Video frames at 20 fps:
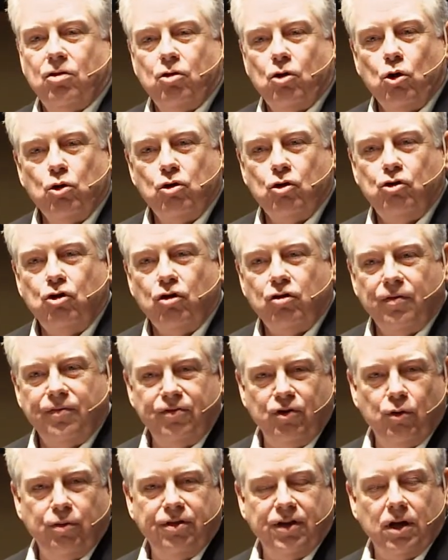Those are just a
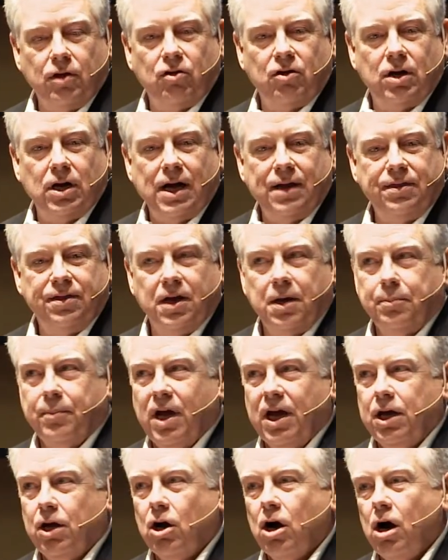few things that I think
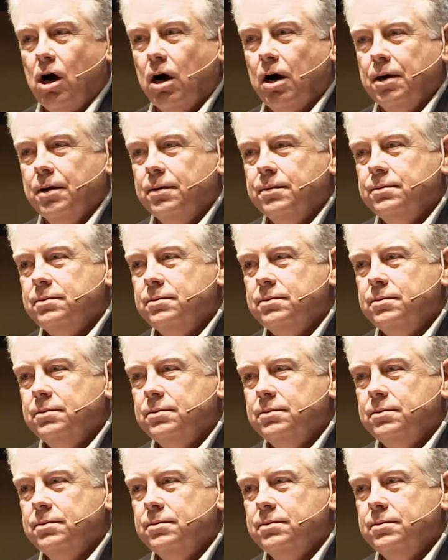make it hard.